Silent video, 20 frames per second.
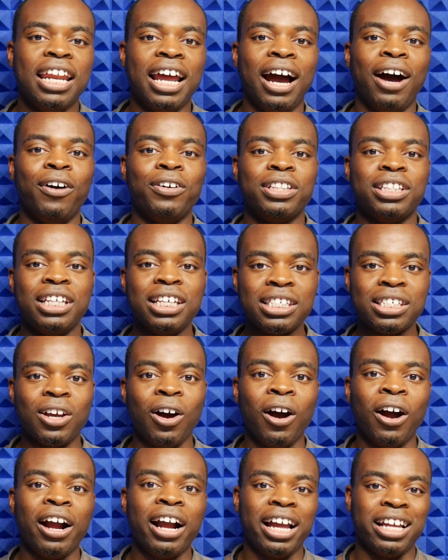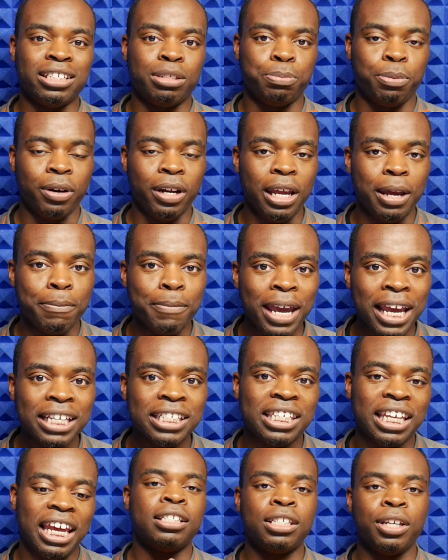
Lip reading: Now, this car, it's pretty amazing.